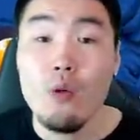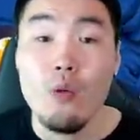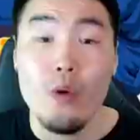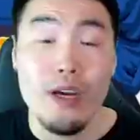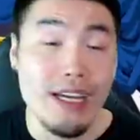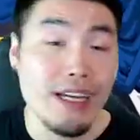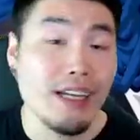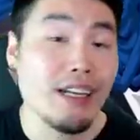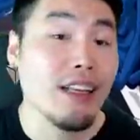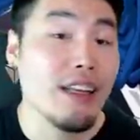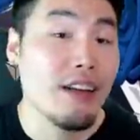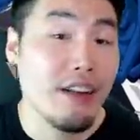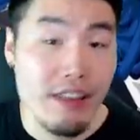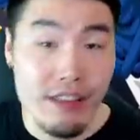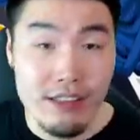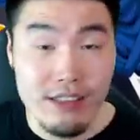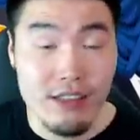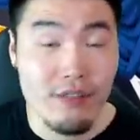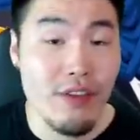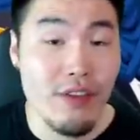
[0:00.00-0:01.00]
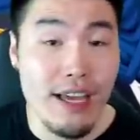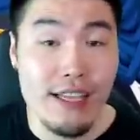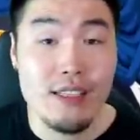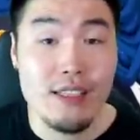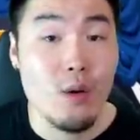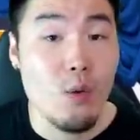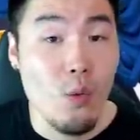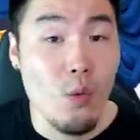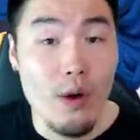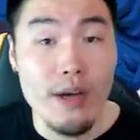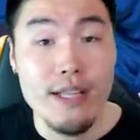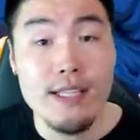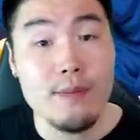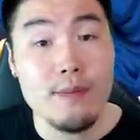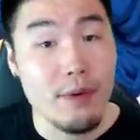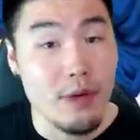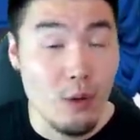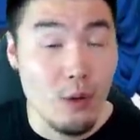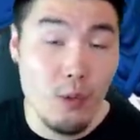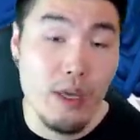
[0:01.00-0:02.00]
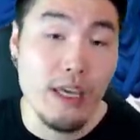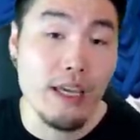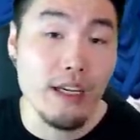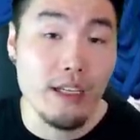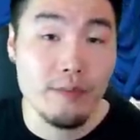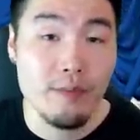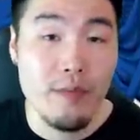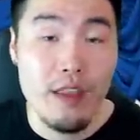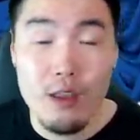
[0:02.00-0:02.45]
we can clear this event once per week.